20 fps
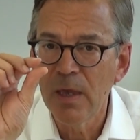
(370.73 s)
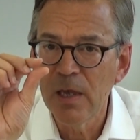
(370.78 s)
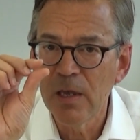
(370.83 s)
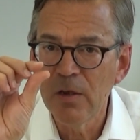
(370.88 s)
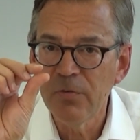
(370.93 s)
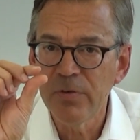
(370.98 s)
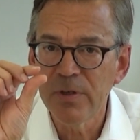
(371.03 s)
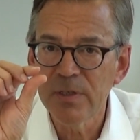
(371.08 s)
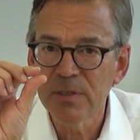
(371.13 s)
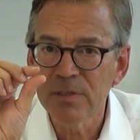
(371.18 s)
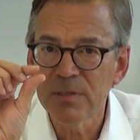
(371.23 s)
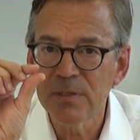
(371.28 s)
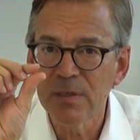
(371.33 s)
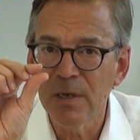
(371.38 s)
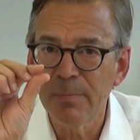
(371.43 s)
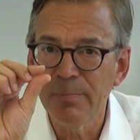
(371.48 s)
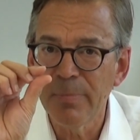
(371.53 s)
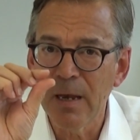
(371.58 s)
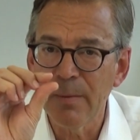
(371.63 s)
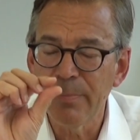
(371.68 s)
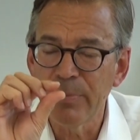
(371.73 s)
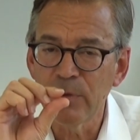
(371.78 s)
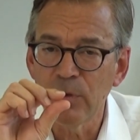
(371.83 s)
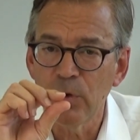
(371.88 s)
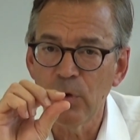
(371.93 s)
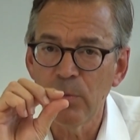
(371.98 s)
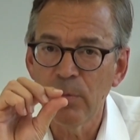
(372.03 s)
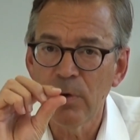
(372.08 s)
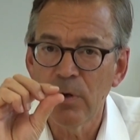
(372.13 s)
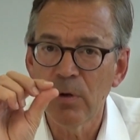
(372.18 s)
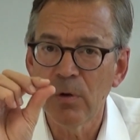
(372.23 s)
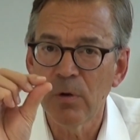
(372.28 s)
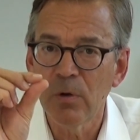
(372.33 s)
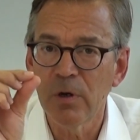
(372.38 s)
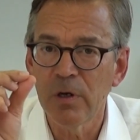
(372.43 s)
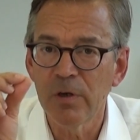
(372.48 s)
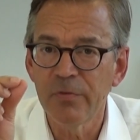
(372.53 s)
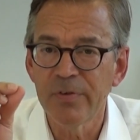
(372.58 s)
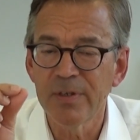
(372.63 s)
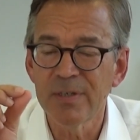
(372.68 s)
if it's a papilloma
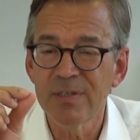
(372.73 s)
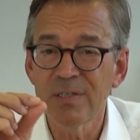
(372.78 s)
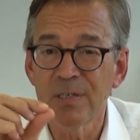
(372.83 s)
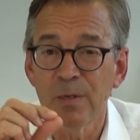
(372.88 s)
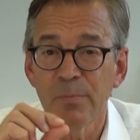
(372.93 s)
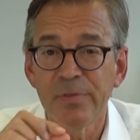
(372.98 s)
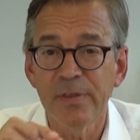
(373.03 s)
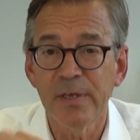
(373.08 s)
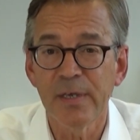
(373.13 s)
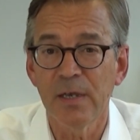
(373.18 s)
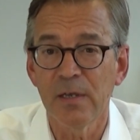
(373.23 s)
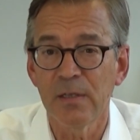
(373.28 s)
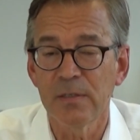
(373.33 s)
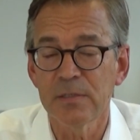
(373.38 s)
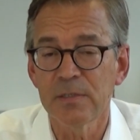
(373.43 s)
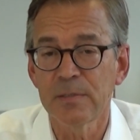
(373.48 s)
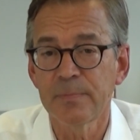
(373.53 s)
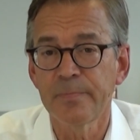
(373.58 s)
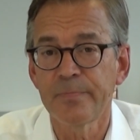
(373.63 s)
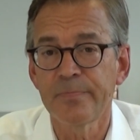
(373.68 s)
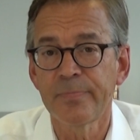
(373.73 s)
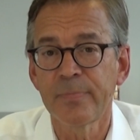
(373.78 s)
or if it's something else.